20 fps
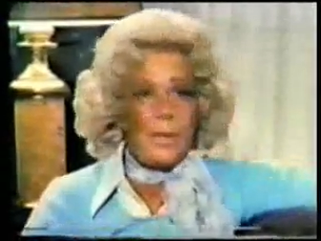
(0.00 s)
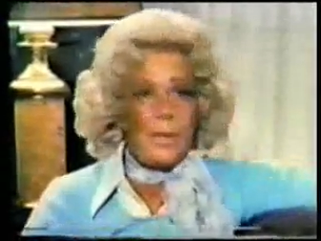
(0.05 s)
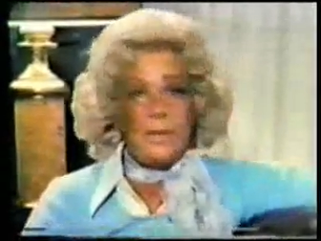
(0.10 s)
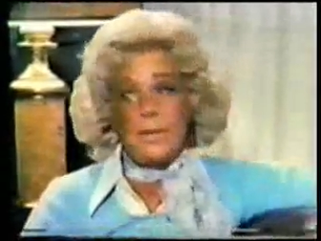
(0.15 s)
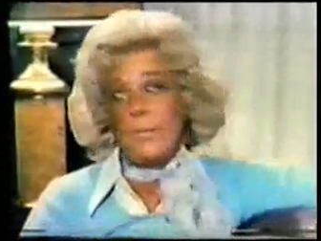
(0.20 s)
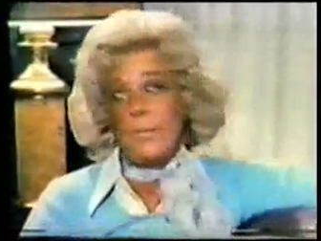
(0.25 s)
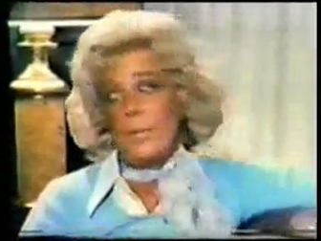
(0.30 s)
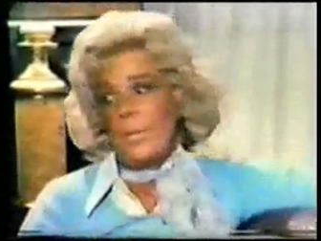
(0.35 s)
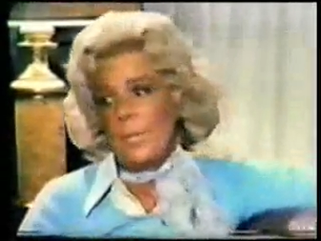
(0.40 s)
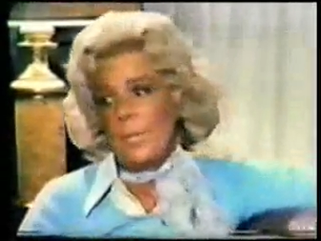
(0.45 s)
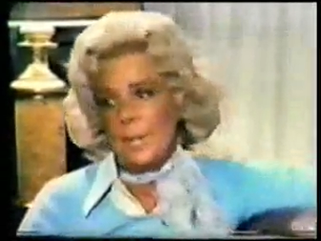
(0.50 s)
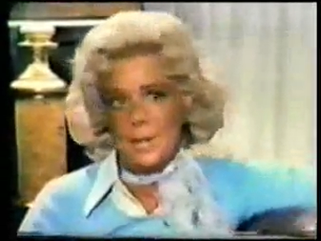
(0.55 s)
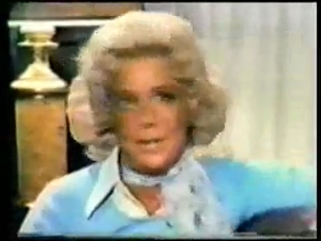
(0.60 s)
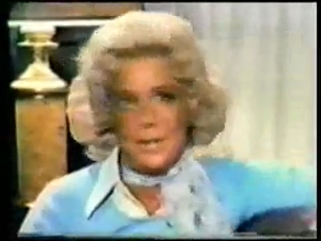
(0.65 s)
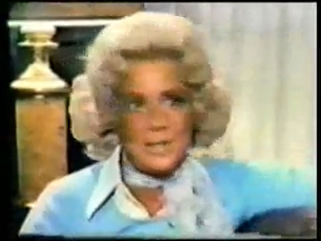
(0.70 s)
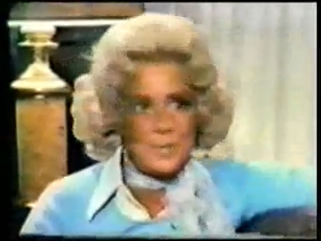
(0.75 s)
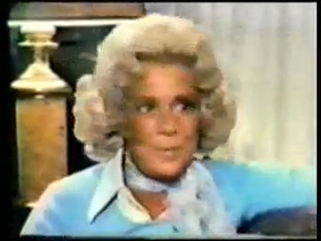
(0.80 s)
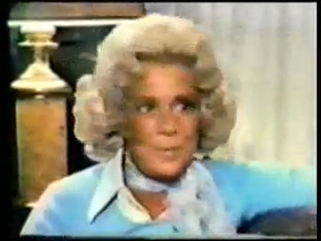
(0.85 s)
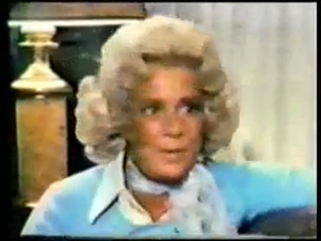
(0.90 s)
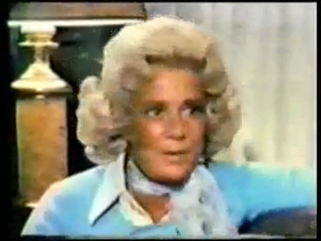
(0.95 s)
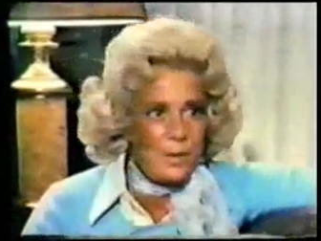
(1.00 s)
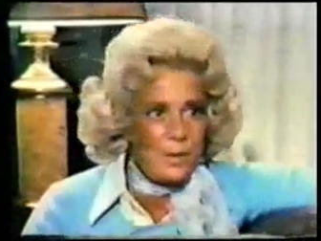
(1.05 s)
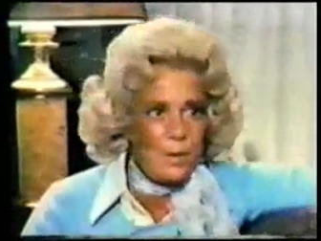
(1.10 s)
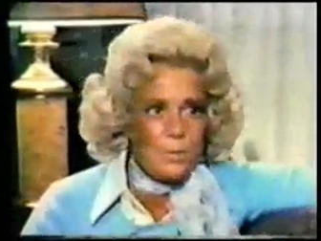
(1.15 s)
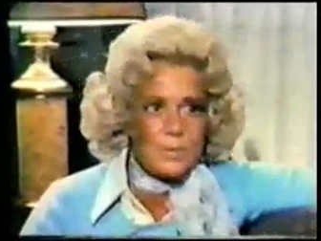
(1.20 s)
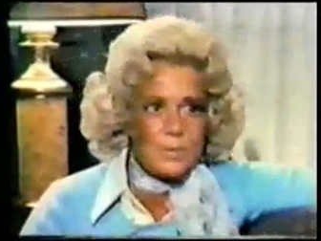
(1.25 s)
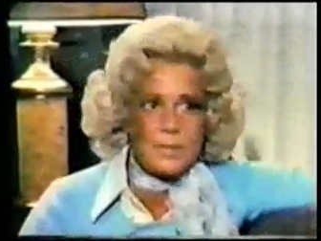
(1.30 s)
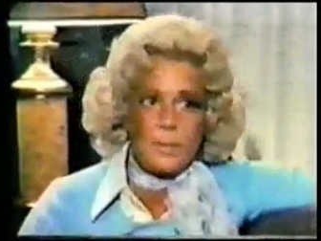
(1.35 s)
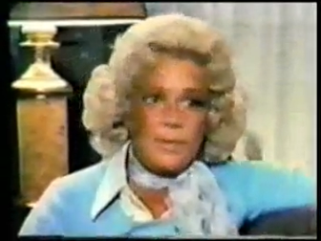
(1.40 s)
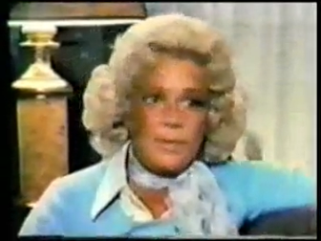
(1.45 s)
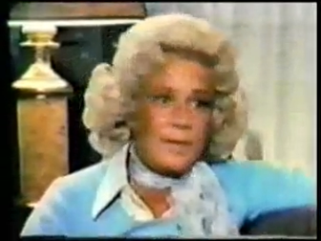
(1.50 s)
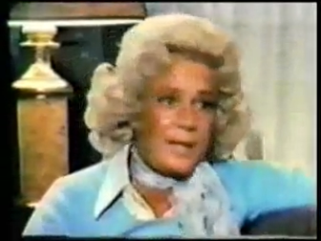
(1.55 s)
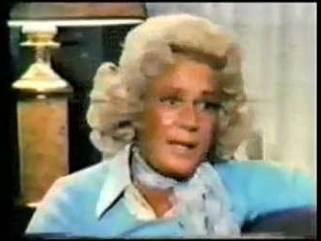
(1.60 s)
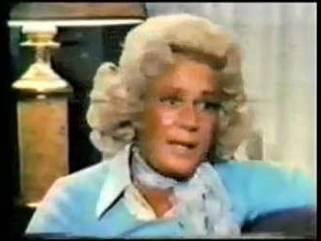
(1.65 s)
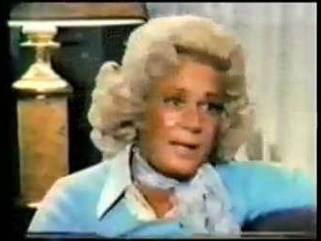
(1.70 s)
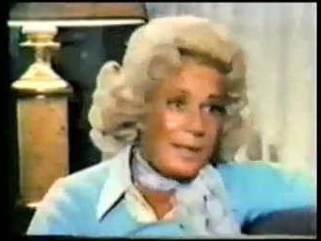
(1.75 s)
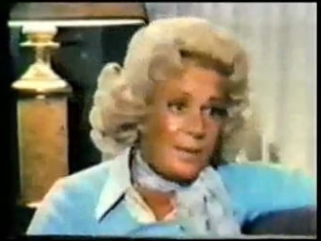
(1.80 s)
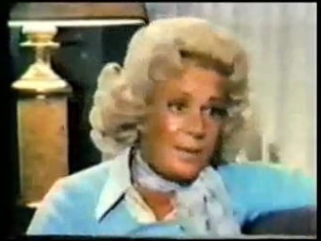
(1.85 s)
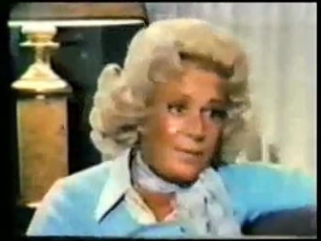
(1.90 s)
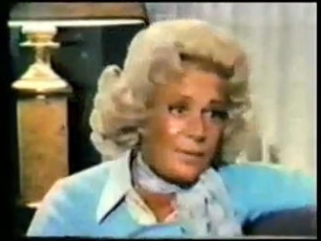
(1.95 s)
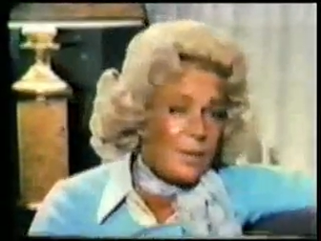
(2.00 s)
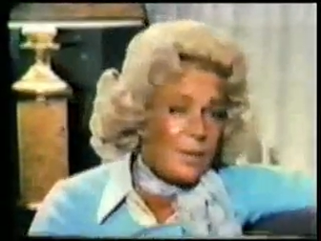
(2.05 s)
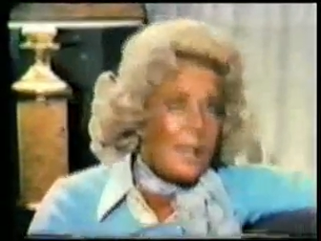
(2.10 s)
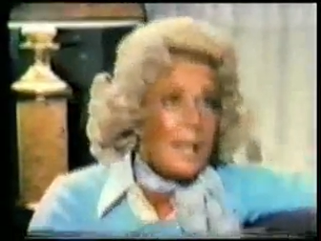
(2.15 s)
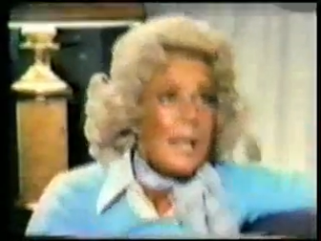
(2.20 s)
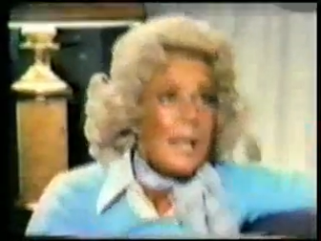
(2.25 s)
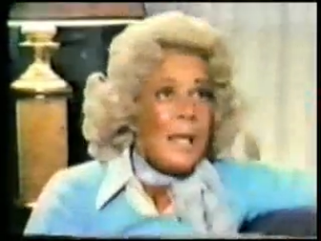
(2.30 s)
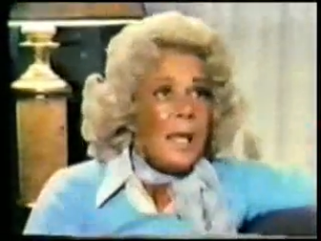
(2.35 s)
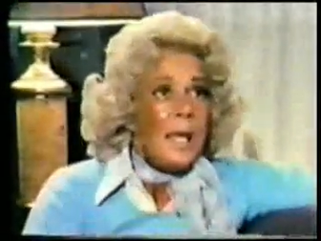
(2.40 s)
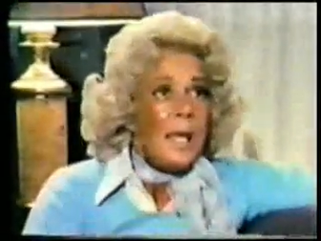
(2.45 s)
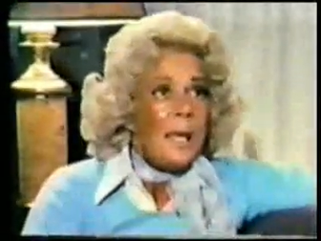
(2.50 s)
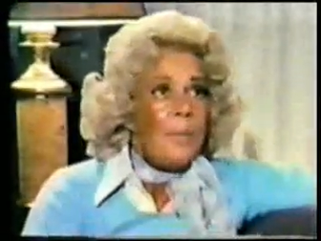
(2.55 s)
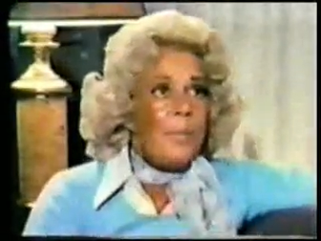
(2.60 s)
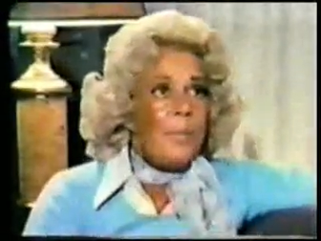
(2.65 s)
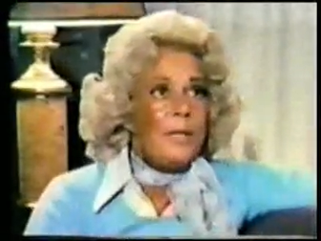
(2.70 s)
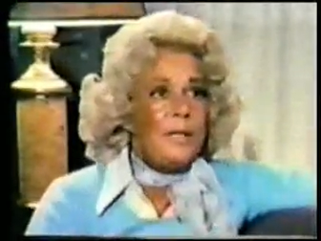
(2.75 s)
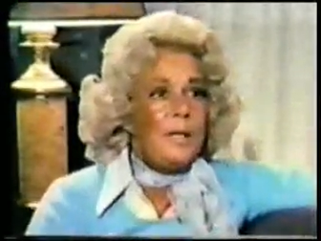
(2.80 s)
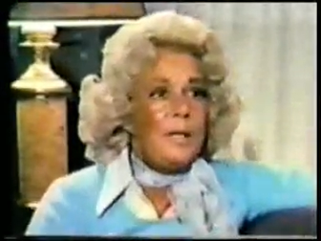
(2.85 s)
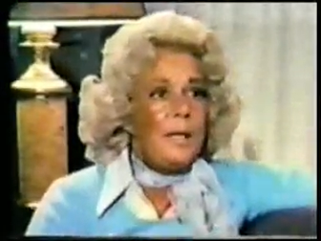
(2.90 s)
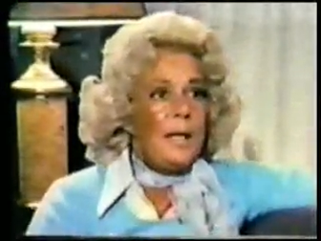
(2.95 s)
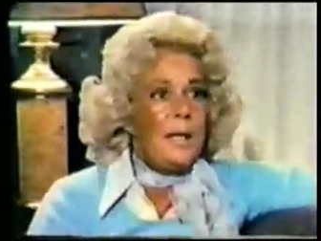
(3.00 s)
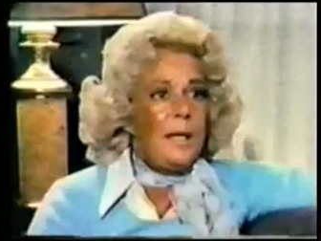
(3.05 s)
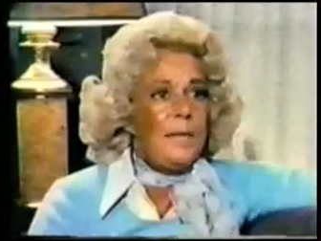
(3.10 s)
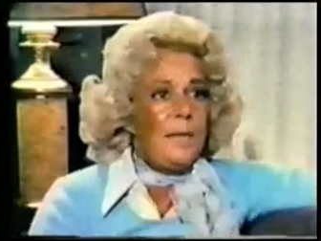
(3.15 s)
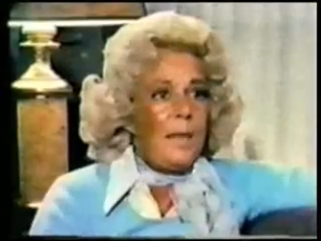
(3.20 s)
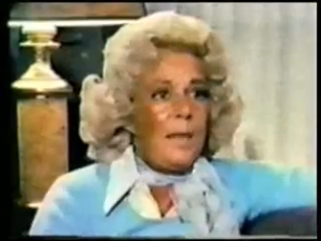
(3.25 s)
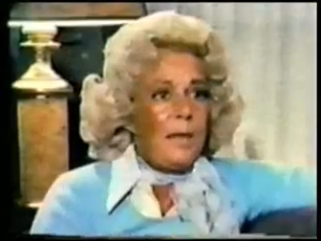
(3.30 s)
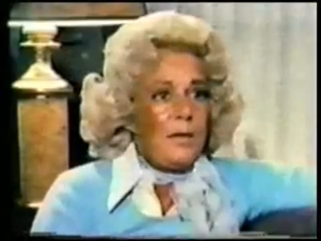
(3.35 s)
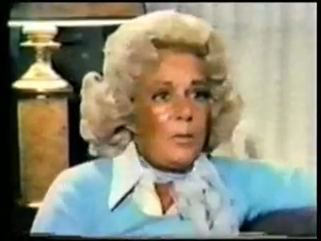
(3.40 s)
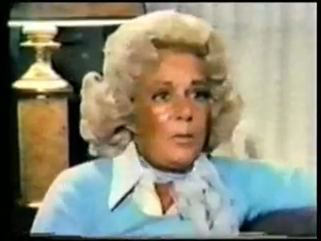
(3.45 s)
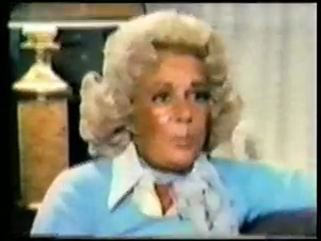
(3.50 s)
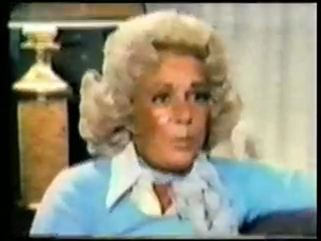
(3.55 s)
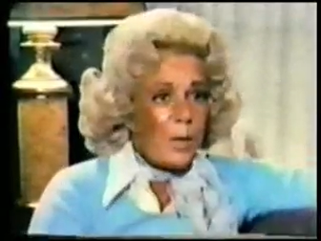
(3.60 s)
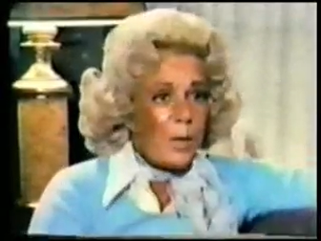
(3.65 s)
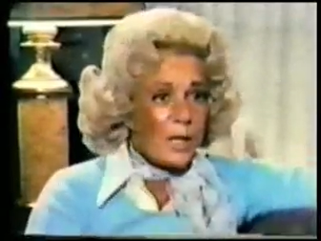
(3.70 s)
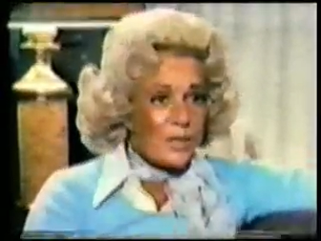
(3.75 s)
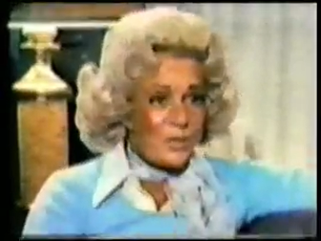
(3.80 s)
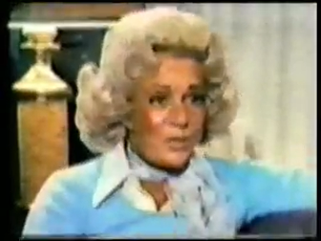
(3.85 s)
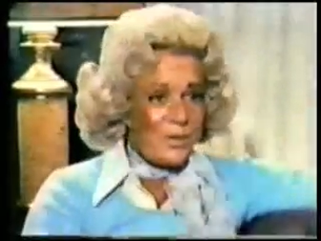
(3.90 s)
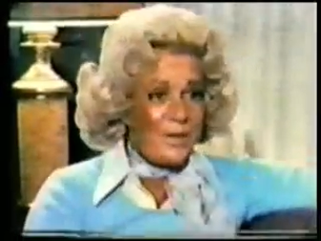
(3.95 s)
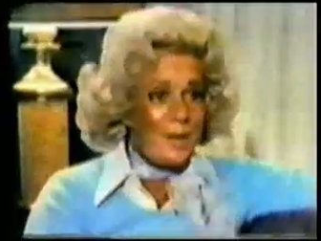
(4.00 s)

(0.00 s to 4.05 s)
or I want my husband to co-star, what the heck ever. But it, now you're pressured